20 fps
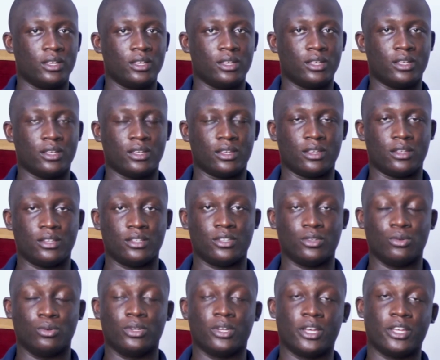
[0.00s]

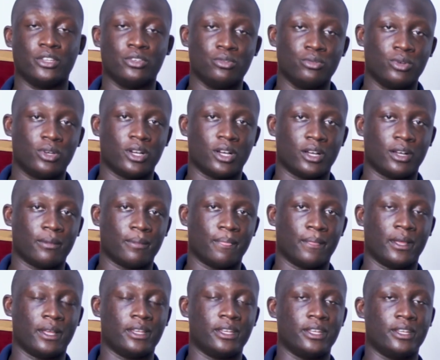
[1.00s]
a new car
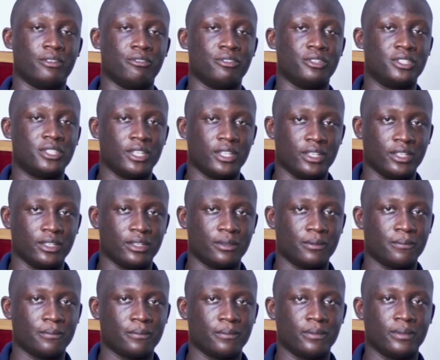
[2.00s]
and then retain
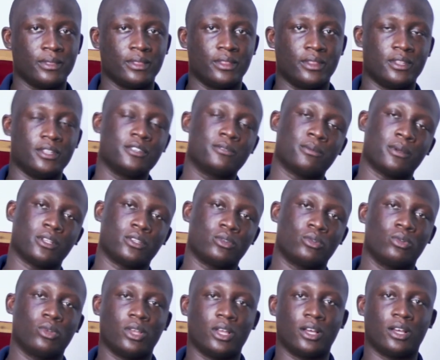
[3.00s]
this
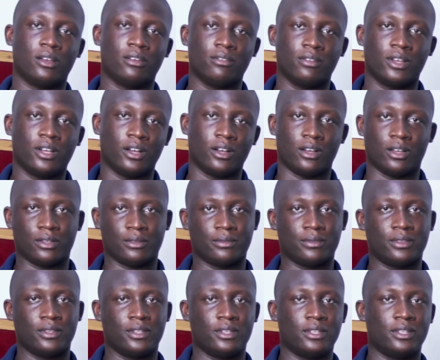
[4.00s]
particular car
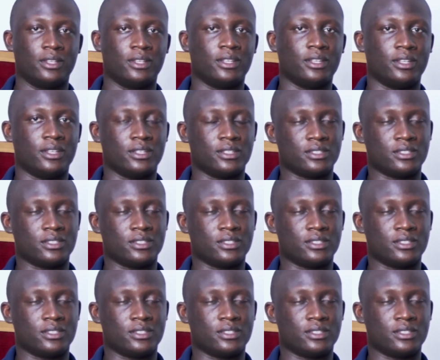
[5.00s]
that